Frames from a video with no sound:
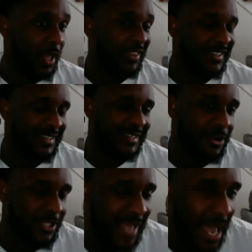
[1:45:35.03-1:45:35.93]
This is their
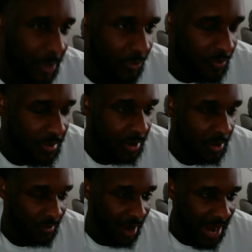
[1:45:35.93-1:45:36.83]
Sabbath,
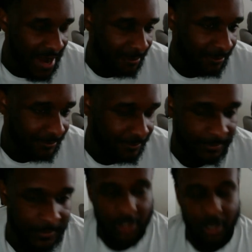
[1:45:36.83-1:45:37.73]
right?
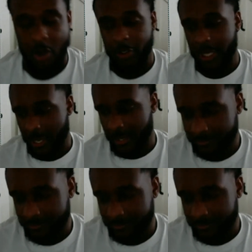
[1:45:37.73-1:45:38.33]
Okay.